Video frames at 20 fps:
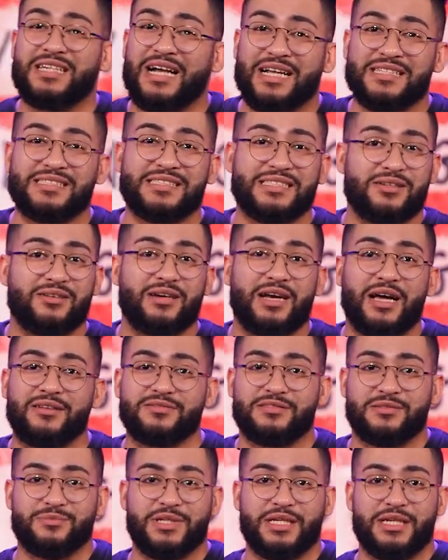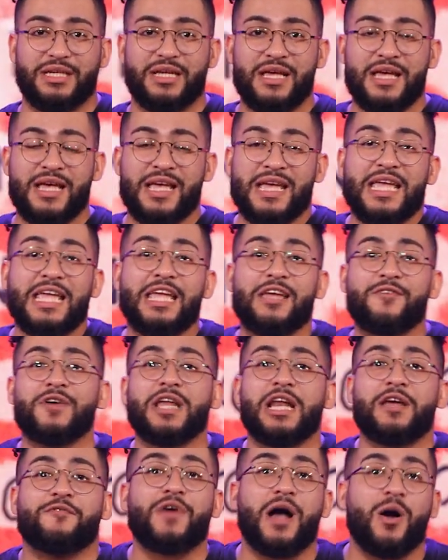God still loves me.
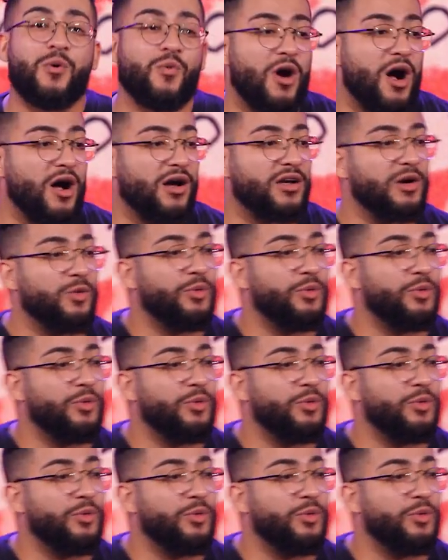Even if I walk